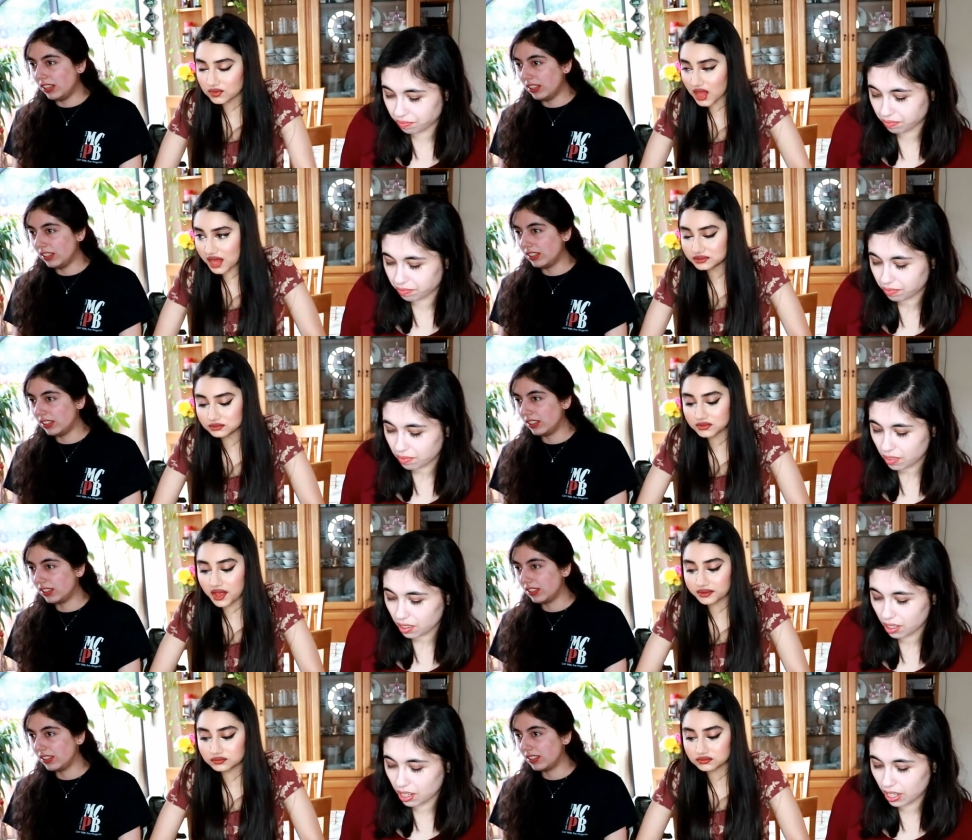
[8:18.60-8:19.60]
Speaker 1: You want me
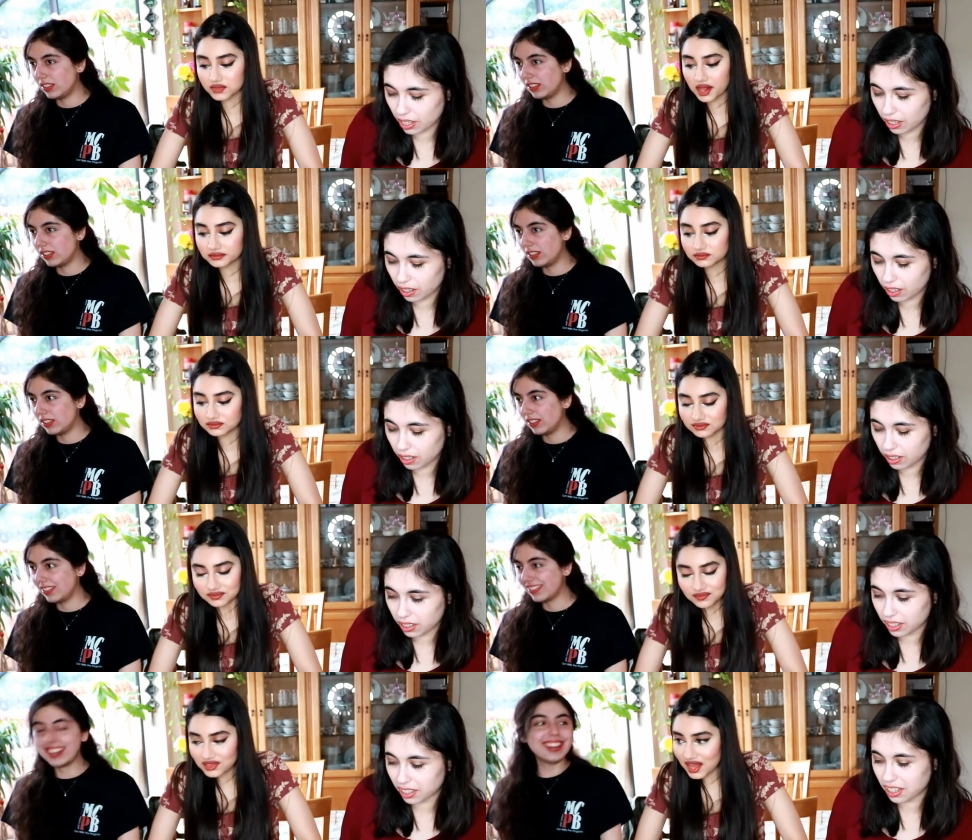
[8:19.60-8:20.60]
to
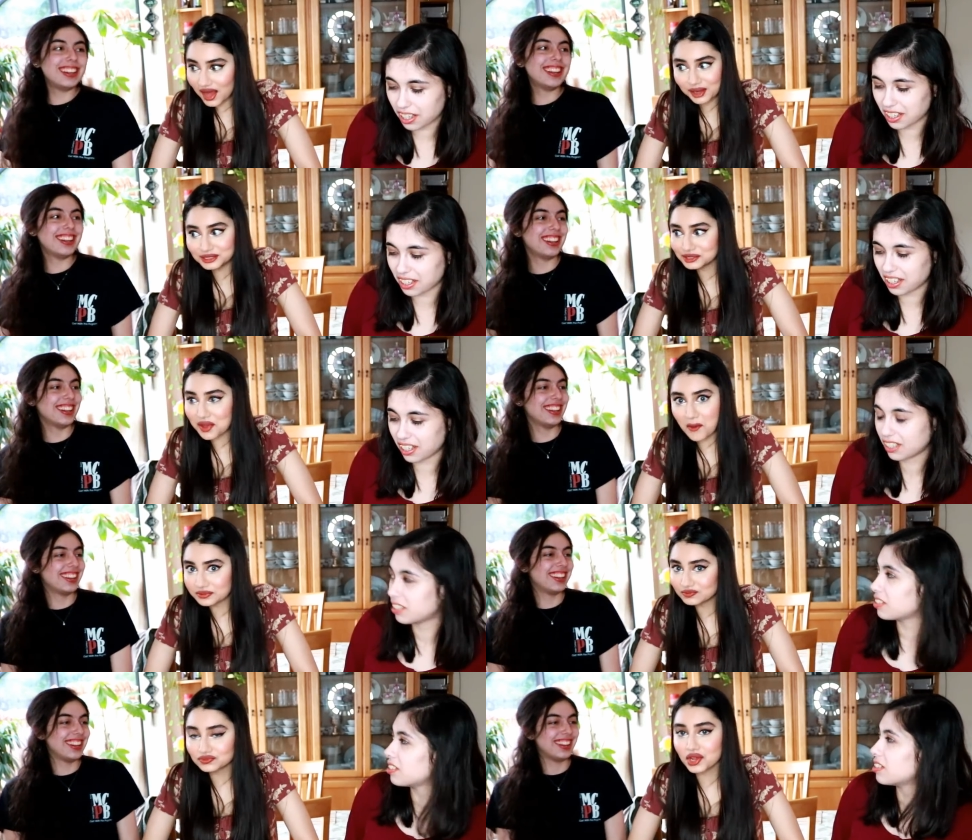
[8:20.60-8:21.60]
call
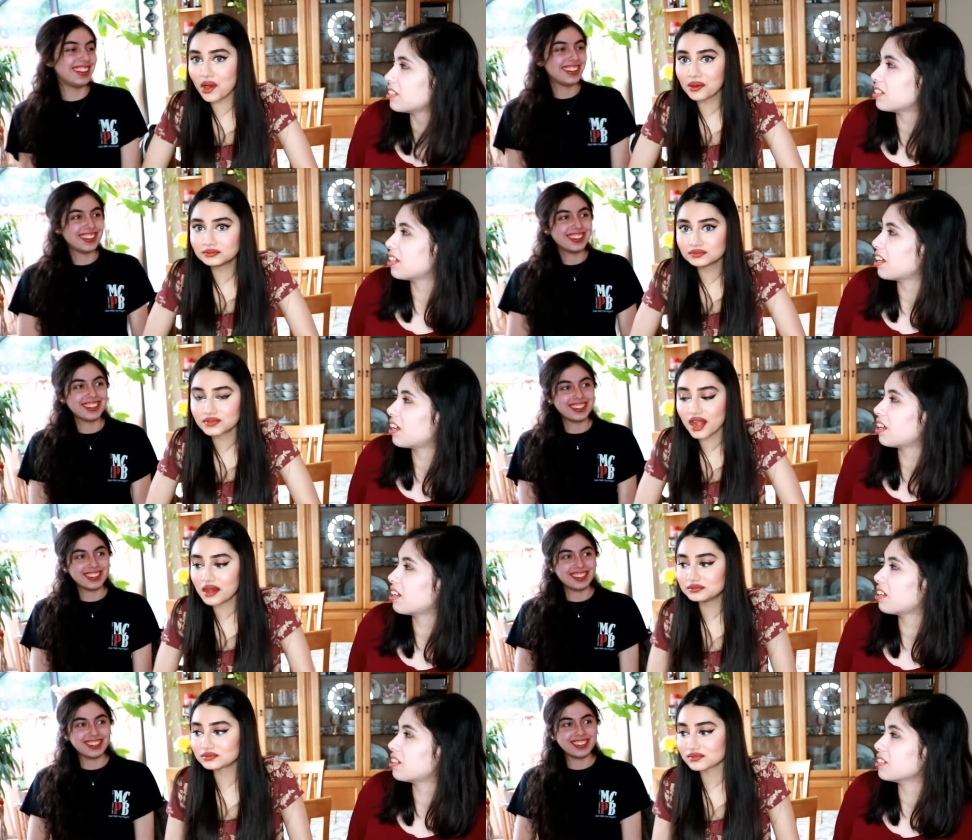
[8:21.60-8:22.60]
my mama? No.
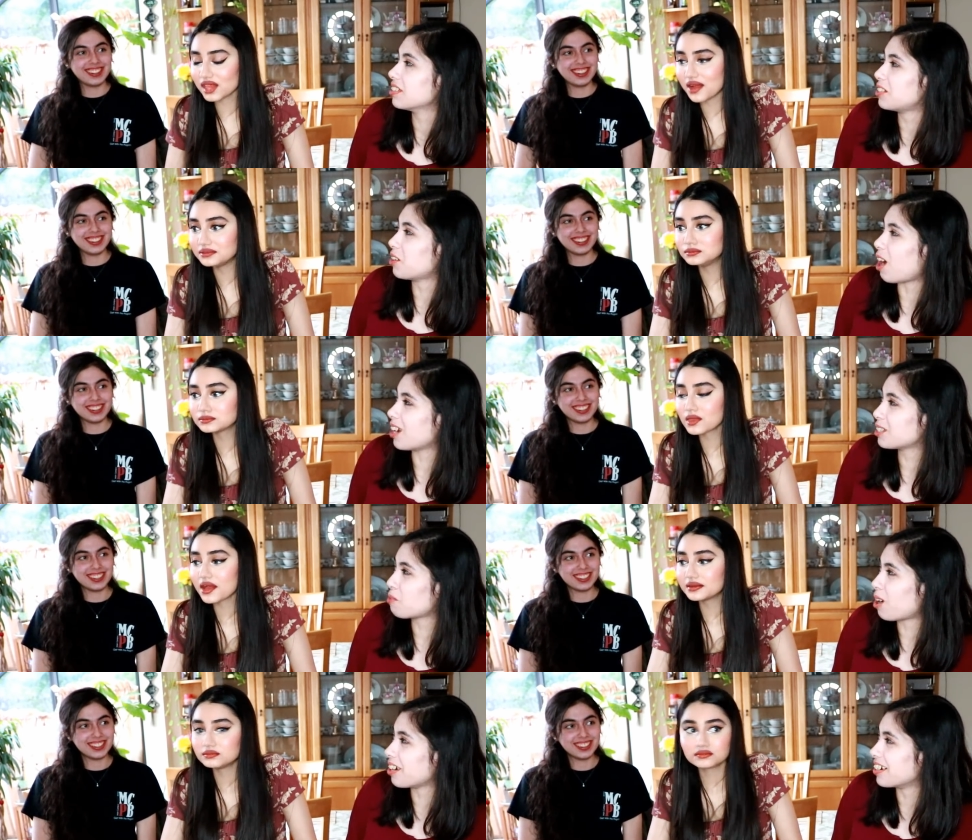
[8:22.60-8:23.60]
Your eyes are
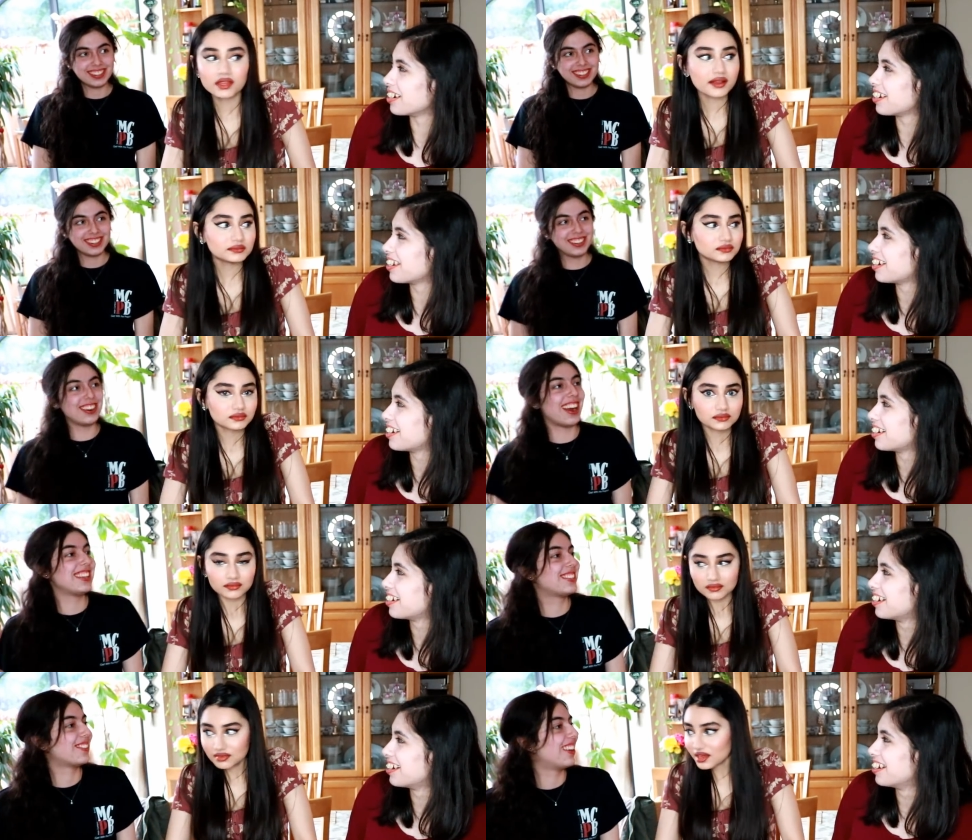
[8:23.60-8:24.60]
watery. Your
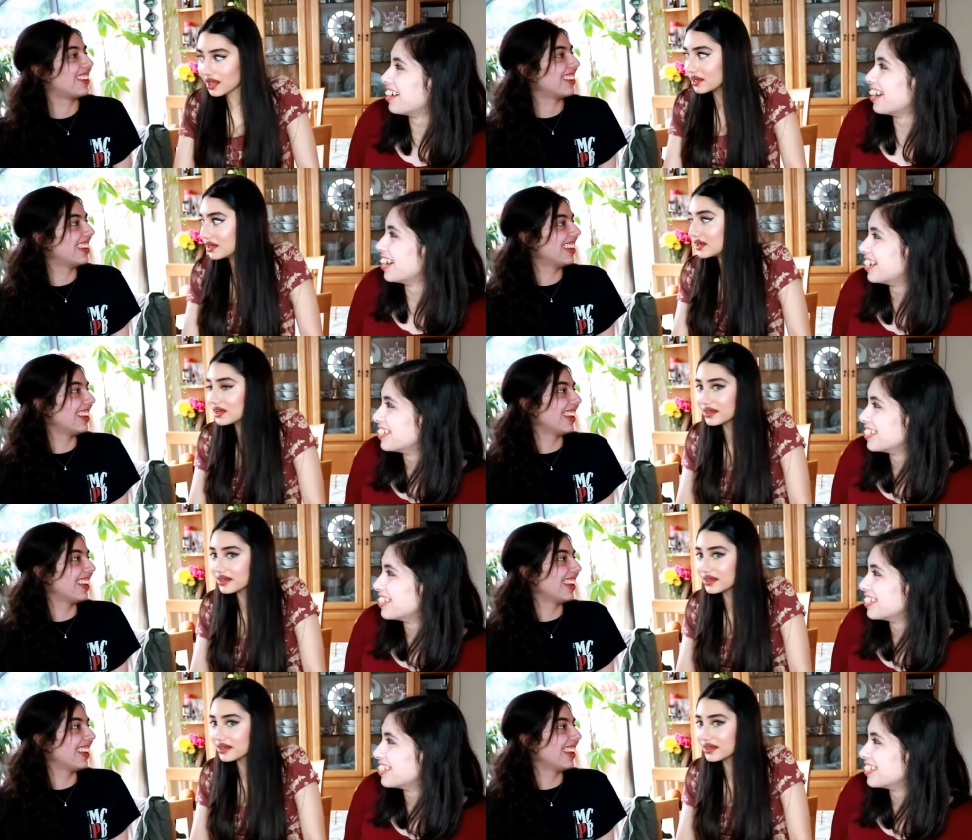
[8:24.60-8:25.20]
eyes are watery.